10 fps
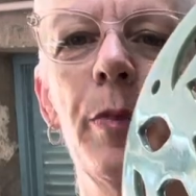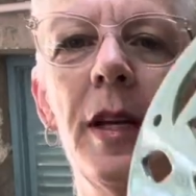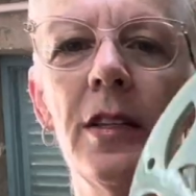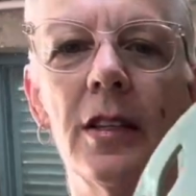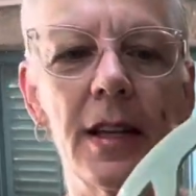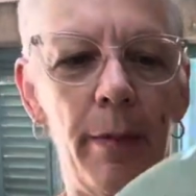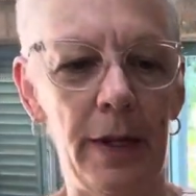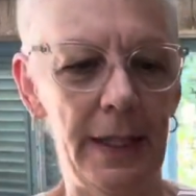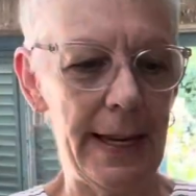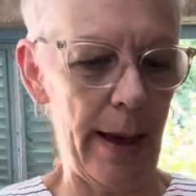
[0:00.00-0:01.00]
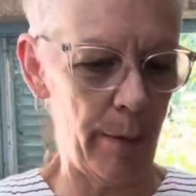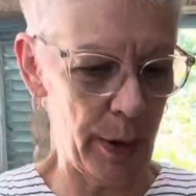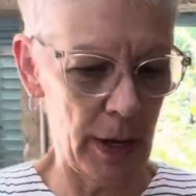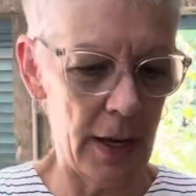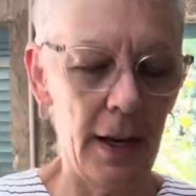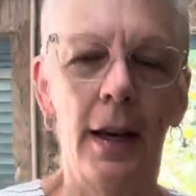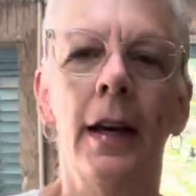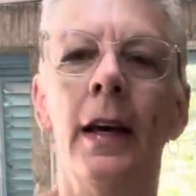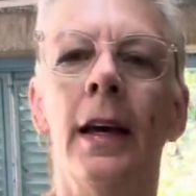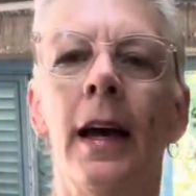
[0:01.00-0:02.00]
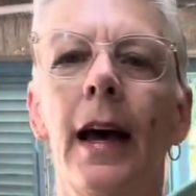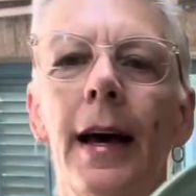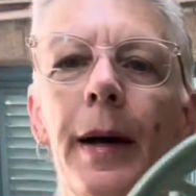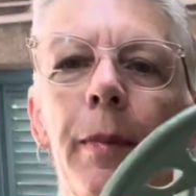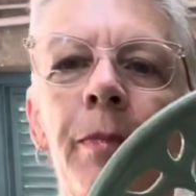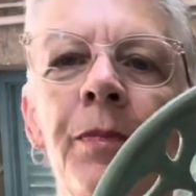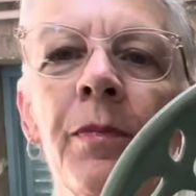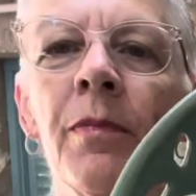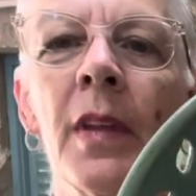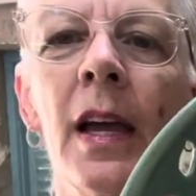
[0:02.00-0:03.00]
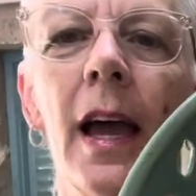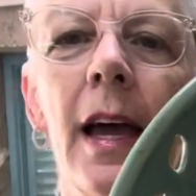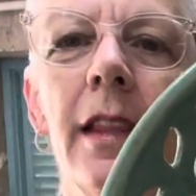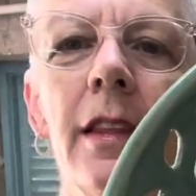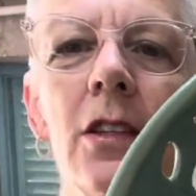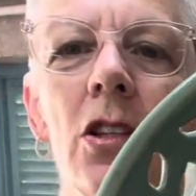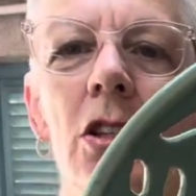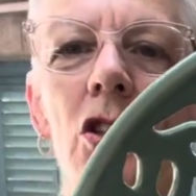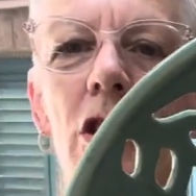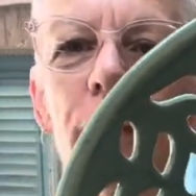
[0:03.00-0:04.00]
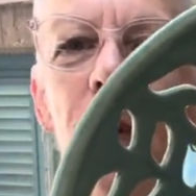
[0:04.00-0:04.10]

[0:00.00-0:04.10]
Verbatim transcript: pieces get my stamp. Um, and this is just